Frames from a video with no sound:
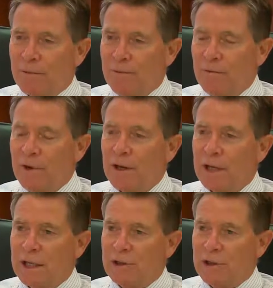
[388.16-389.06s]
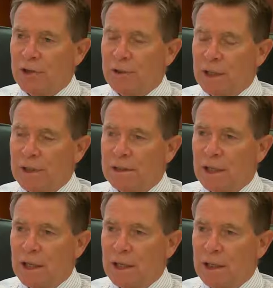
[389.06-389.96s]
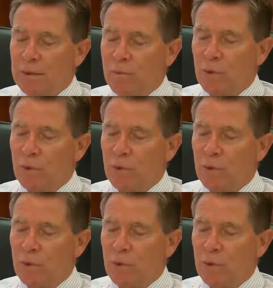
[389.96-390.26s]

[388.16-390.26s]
fulfilling his duties, and